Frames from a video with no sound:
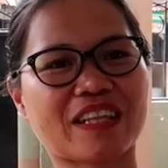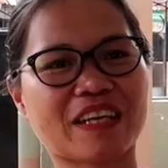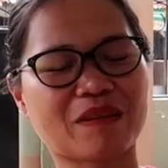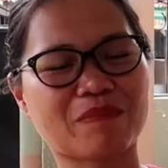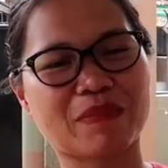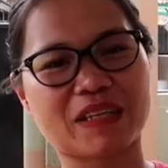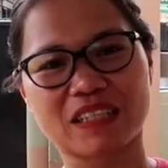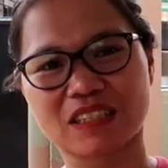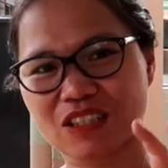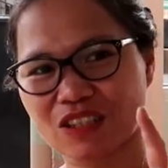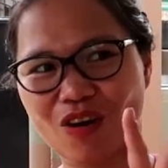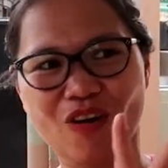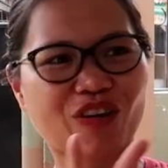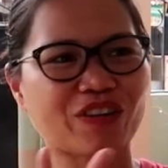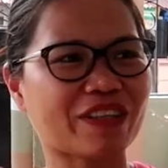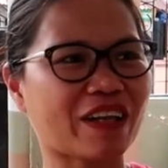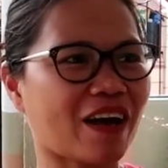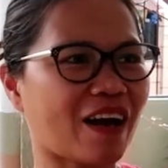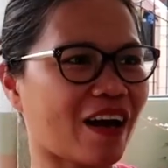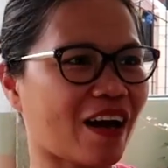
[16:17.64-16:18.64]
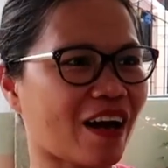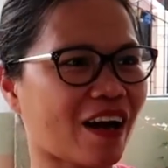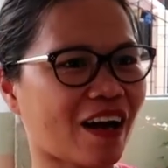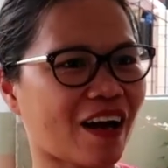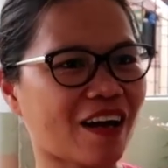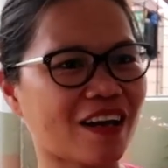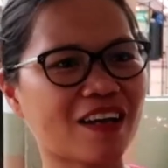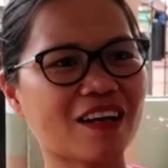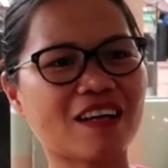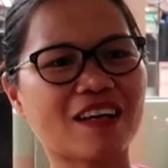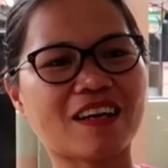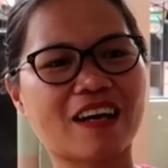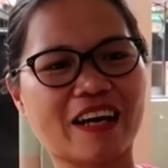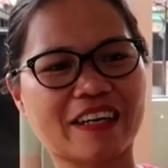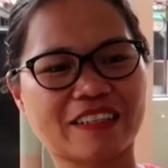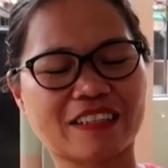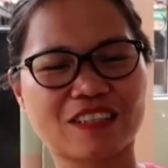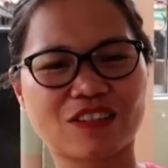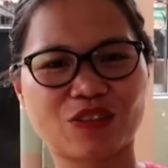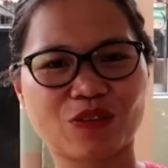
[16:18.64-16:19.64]
like my soda.
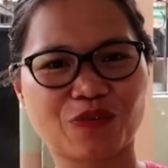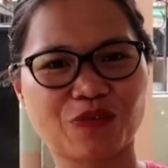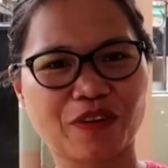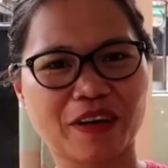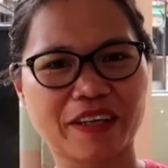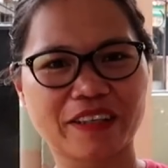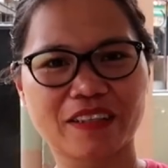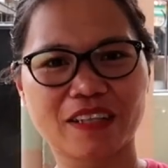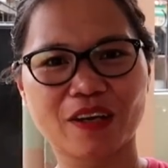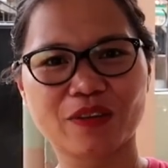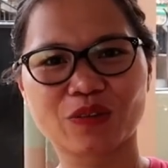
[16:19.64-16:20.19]
I need to find